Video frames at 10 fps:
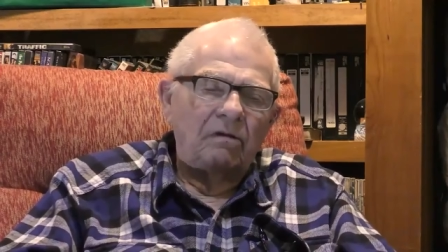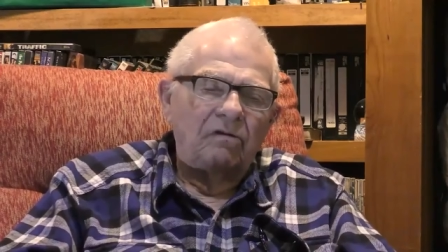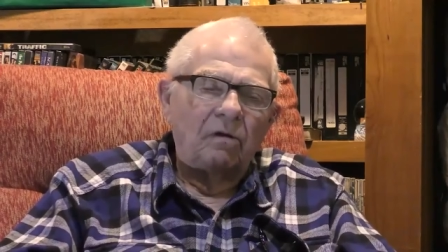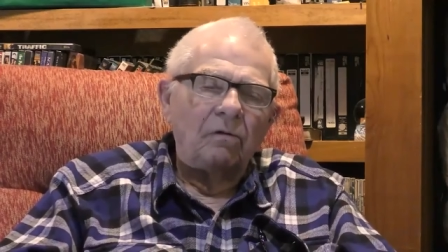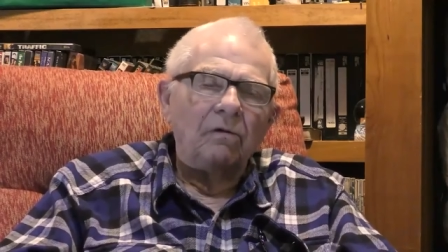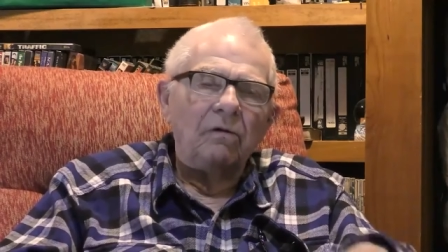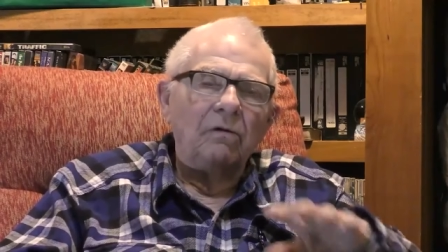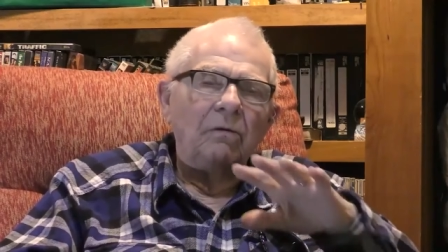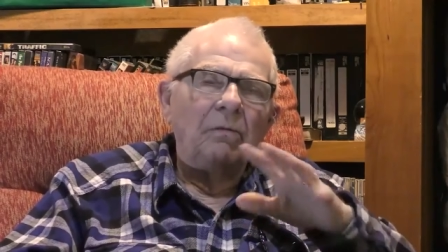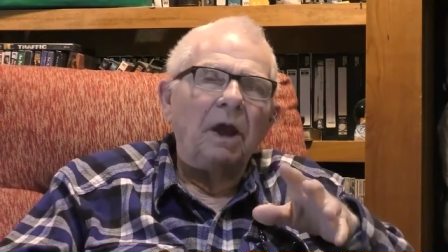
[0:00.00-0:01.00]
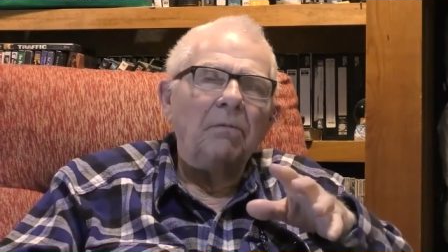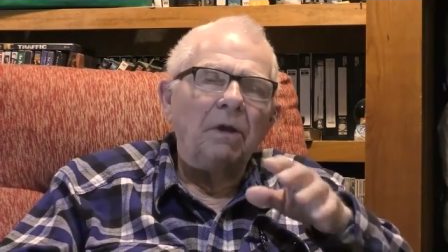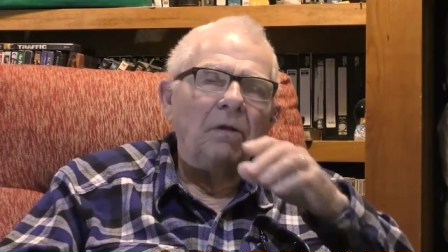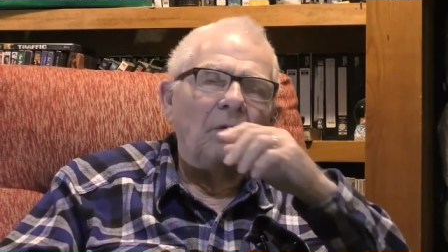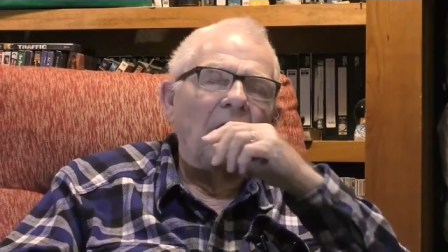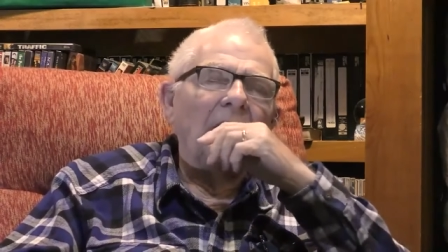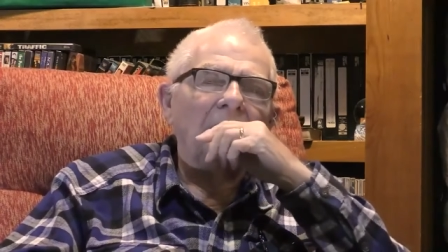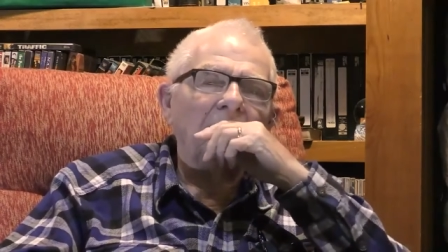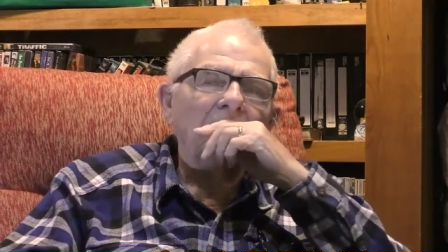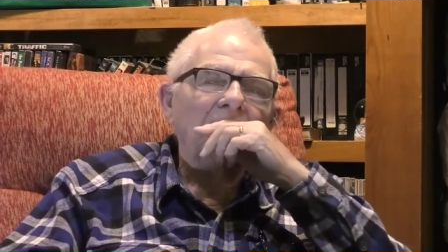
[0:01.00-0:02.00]
So you may be
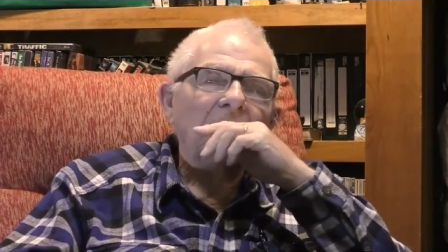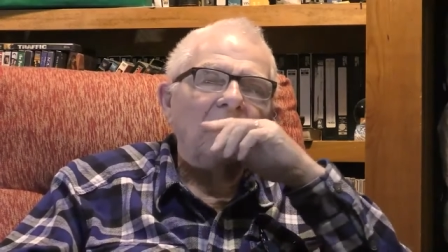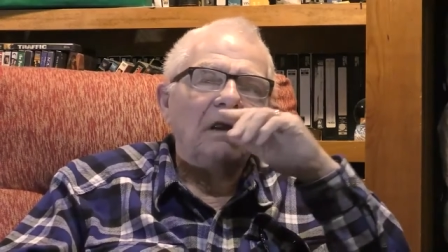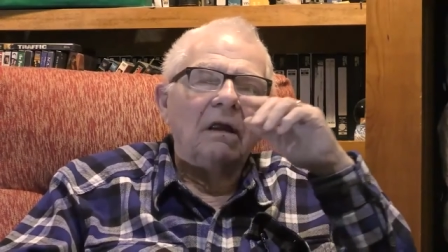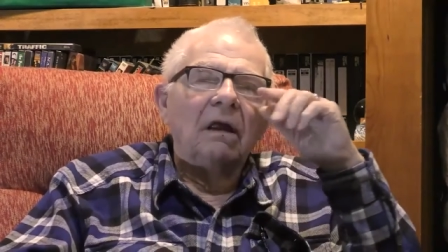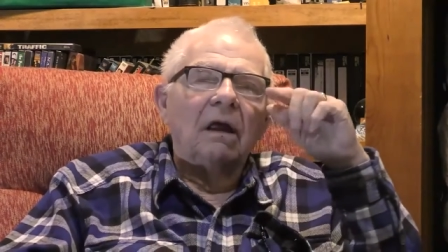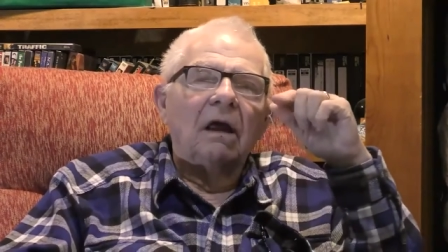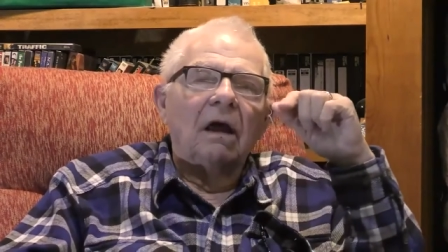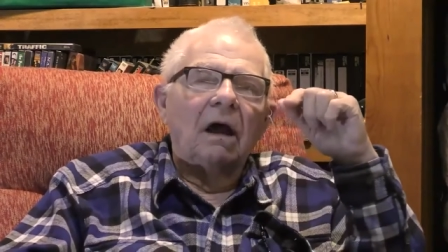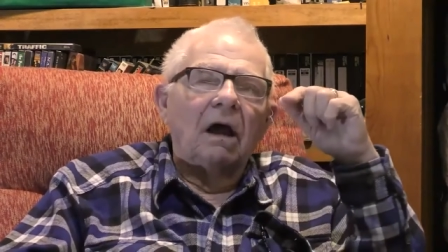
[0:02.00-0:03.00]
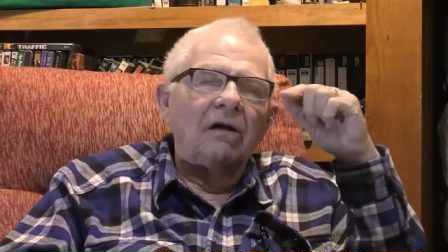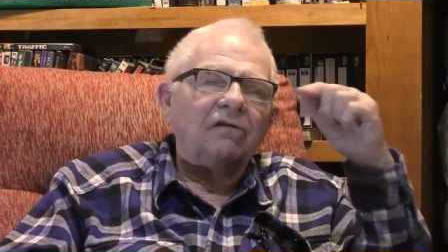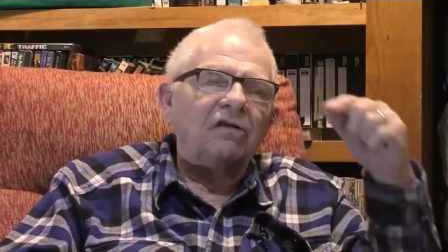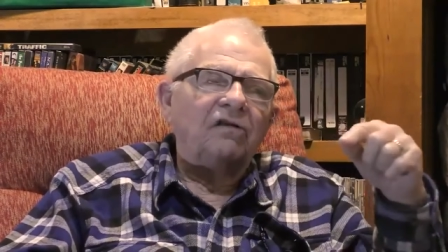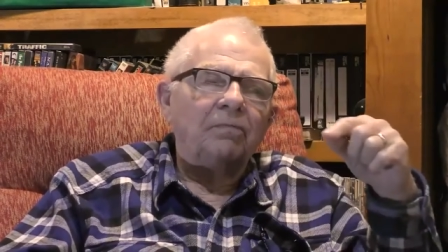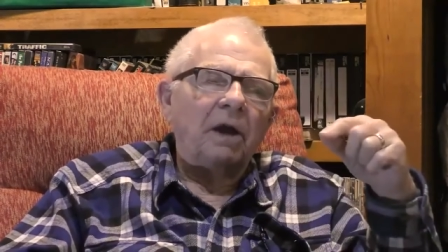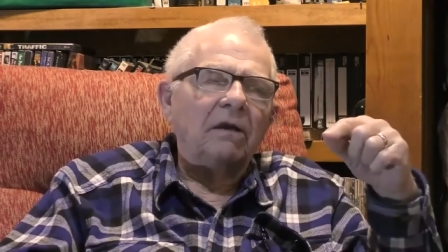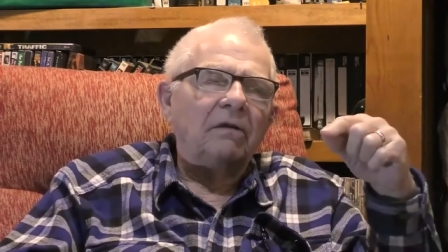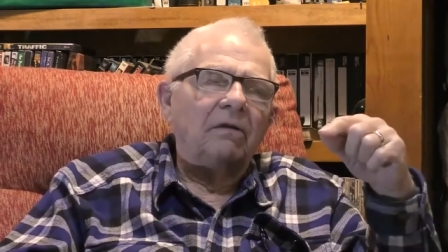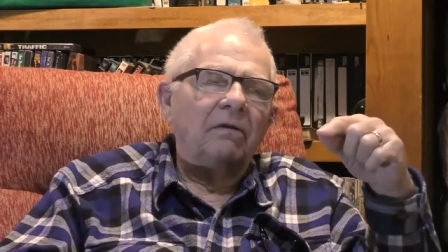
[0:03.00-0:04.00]
right. I
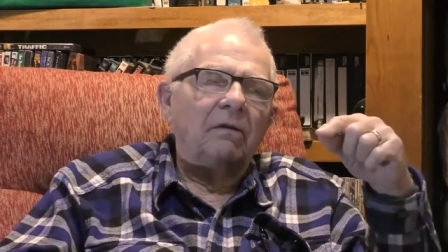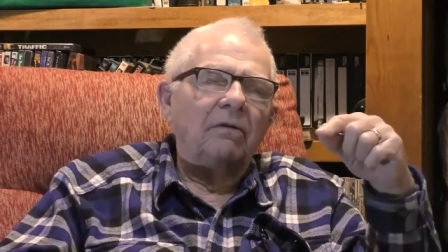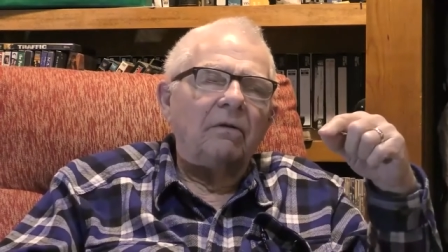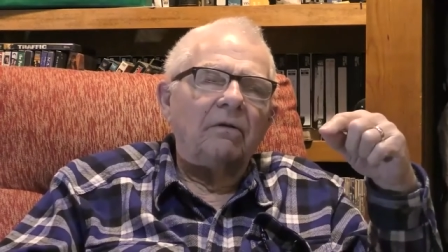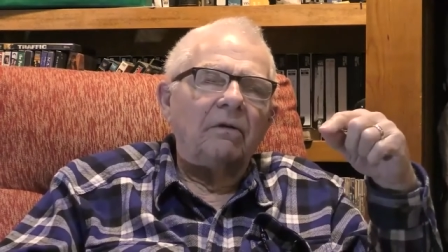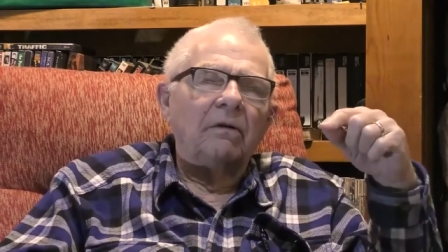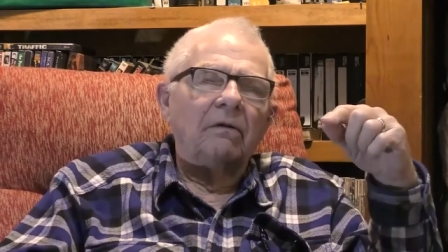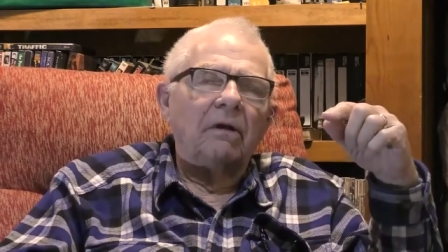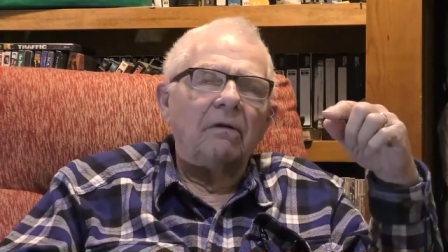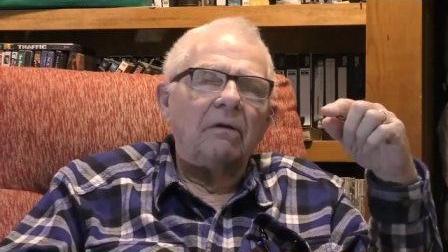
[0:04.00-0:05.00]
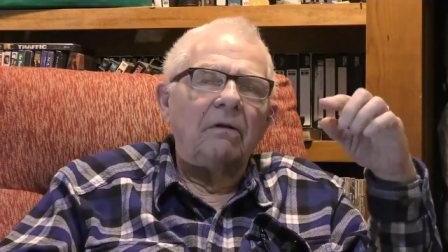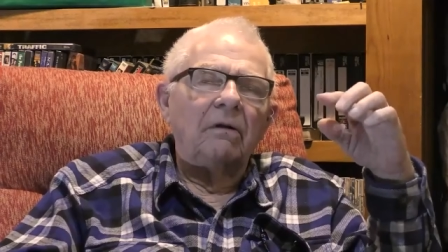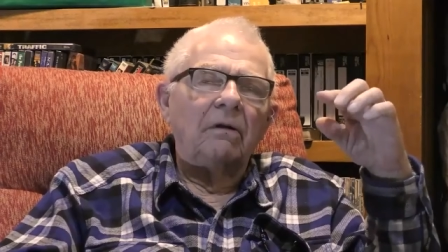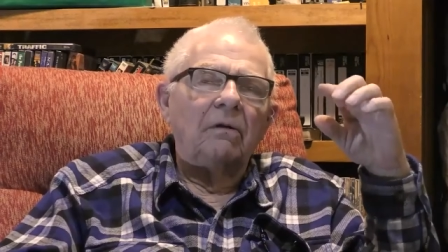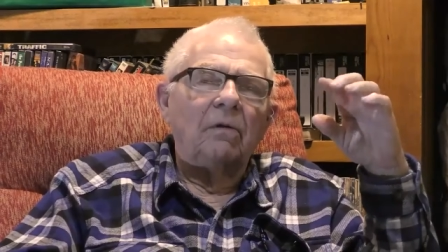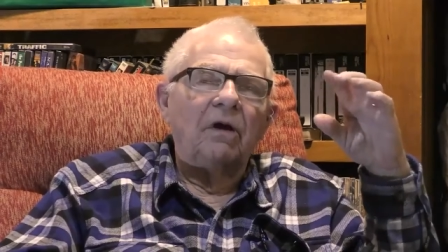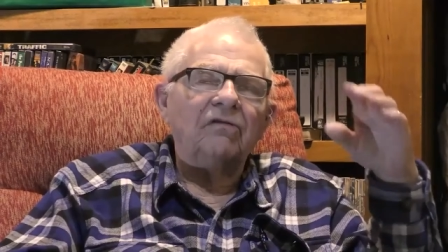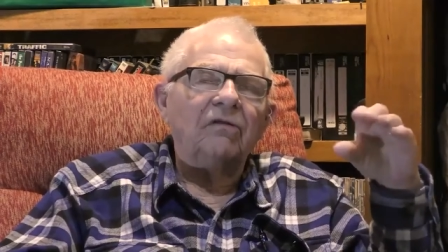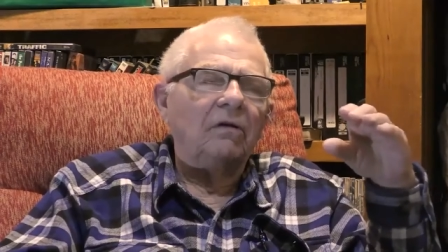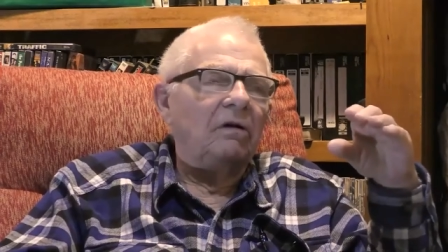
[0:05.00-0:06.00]
suspect that the
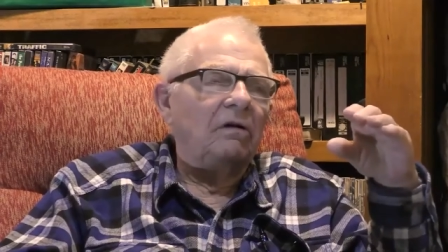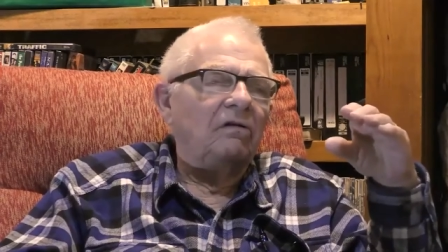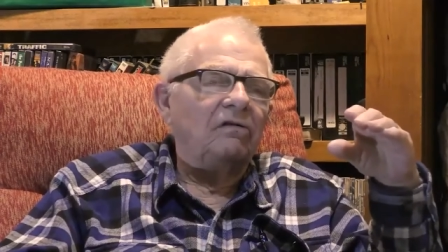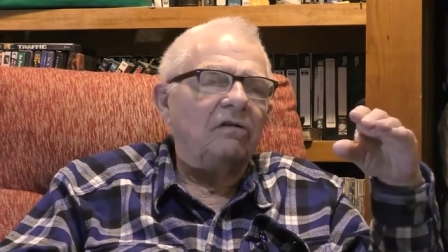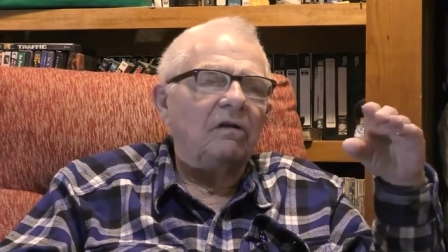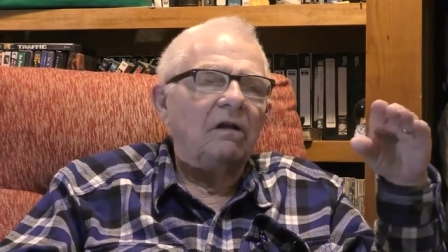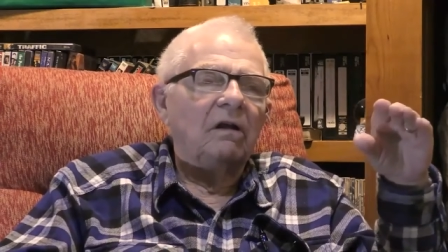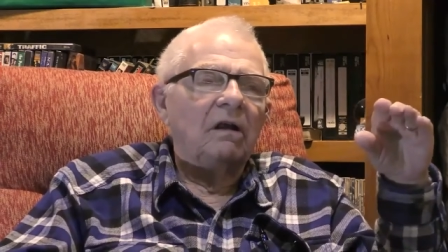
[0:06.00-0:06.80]
question is